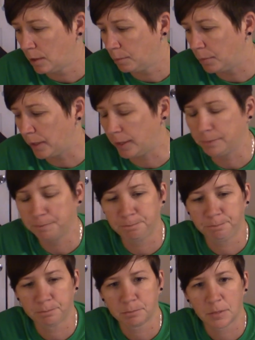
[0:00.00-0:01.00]
But
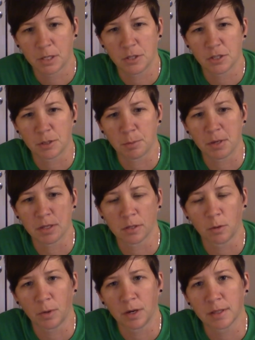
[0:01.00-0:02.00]
it just depends
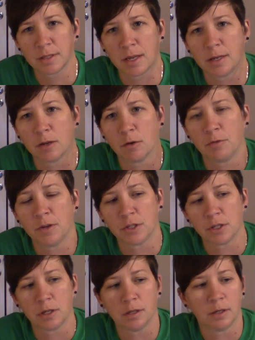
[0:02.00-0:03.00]
on where I decide to go
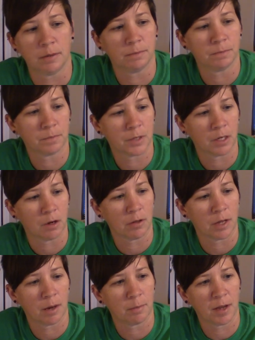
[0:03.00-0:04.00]
fishing and, and all
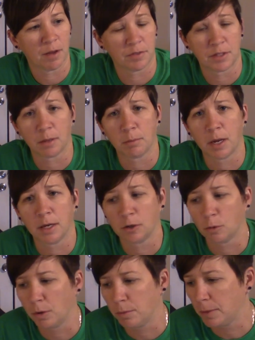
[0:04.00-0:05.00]
that. I may have to take my
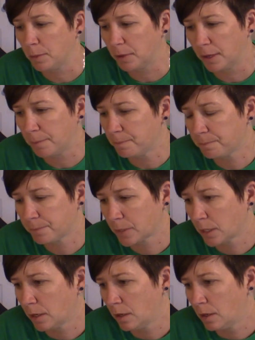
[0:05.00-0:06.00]
anchor with me, but
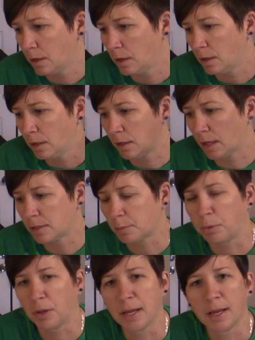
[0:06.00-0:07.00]
that's the
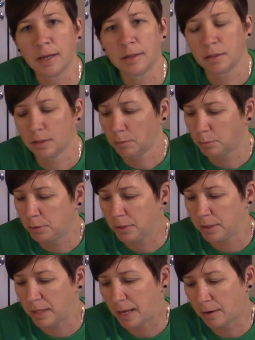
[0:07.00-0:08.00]
plan.
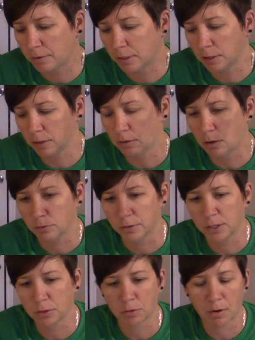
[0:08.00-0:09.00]
Put that reel on
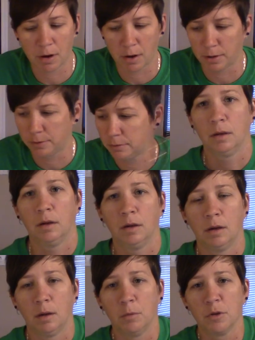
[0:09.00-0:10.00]
this rod.
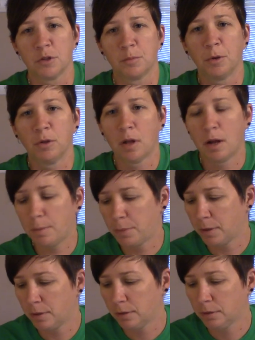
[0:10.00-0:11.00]
I'm going to spool
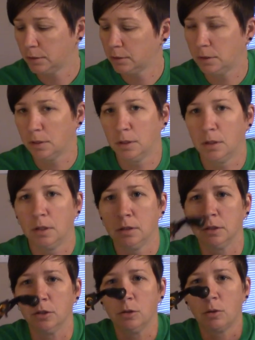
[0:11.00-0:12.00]
up
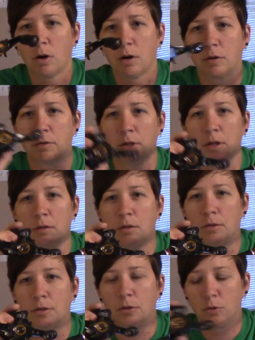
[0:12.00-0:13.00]
the new ardent reel
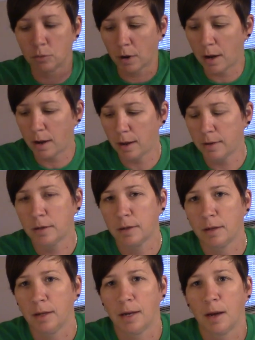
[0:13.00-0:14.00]
on the new rod
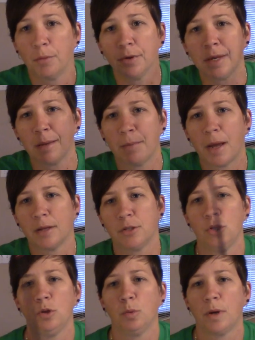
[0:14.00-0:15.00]
and I will get back to
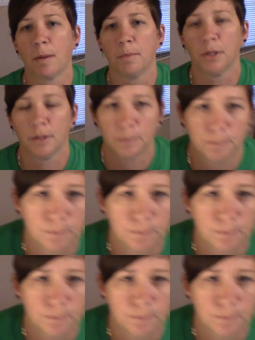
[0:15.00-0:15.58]
you when I'm done.